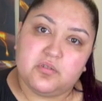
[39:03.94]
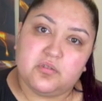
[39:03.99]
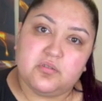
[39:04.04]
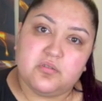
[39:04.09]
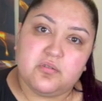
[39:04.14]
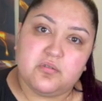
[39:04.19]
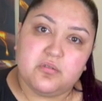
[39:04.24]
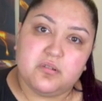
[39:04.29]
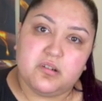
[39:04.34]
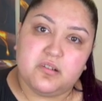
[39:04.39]

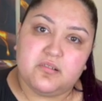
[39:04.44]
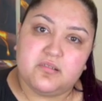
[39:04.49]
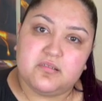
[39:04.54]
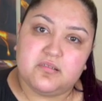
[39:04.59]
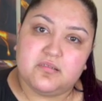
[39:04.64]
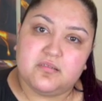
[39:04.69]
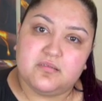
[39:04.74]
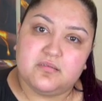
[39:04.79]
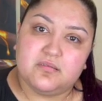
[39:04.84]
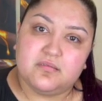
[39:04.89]

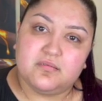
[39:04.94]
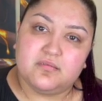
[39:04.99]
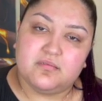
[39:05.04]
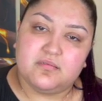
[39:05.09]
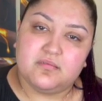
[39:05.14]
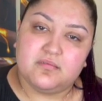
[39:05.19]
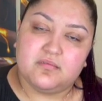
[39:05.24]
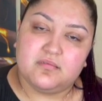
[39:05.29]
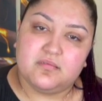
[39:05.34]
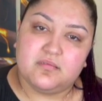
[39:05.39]
Tutorials.
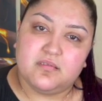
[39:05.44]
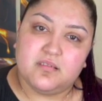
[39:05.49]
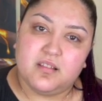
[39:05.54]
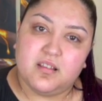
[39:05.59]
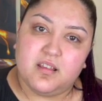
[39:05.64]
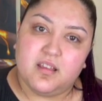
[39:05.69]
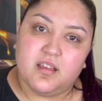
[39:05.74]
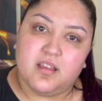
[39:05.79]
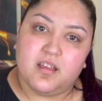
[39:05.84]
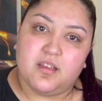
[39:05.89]

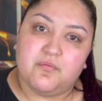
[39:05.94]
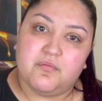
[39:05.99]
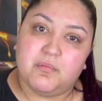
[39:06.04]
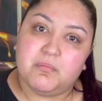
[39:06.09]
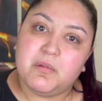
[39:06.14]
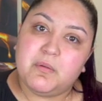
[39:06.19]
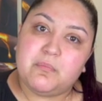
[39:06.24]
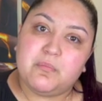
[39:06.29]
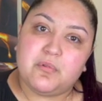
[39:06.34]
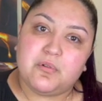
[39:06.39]
And
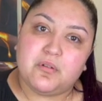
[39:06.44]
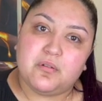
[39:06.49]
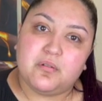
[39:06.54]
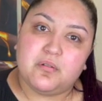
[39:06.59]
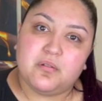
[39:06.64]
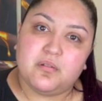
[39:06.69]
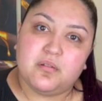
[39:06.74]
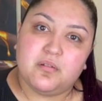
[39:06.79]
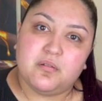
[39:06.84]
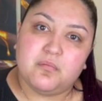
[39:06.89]
remember,
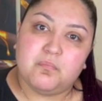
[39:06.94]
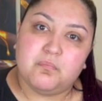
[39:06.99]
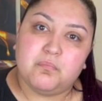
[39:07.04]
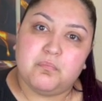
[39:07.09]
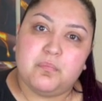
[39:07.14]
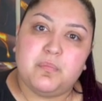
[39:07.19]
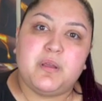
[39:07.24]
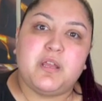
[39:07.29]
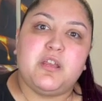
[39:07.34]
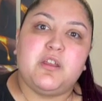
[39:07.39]

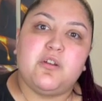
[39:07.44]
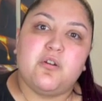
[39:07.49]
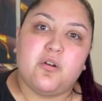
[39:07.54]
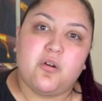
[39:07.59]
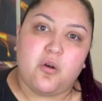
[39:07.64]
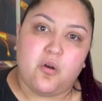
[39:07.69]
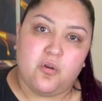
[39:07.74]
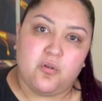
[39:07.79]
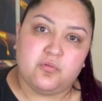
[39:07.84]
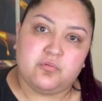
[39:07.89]
be your
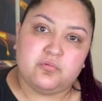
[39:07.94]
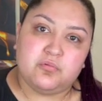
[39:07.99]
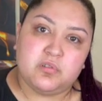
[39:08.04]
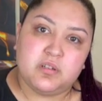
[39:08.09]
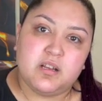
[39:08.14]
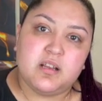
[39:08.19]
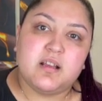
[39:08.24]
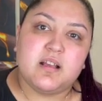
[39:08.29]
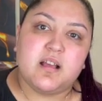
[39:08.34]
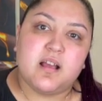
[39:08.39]
own
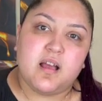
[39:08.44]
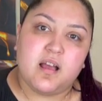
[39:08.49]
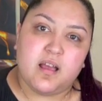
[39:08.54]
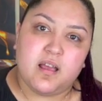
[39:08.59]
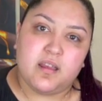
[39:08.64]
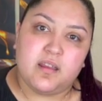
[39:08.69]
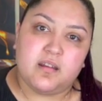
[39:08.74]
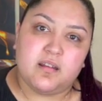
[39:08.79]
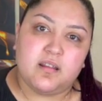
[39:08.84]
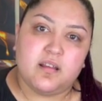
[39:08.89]

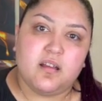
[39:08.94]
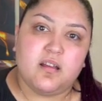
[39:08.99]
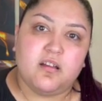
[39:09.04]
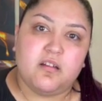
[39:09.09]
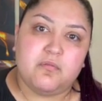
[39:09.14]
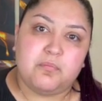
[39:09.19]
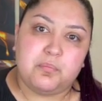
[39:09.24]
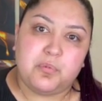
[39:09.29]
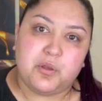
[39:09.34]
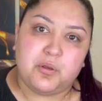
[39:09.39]
kind
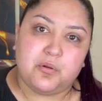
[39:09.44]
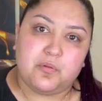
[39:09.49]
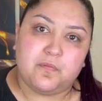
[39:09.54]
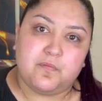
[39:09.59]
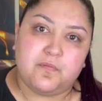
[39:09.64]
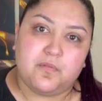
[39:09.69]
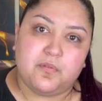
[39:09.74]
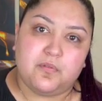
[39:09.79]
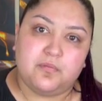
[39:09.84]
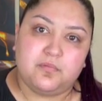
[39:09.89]
of
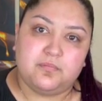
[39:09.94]
beautiful.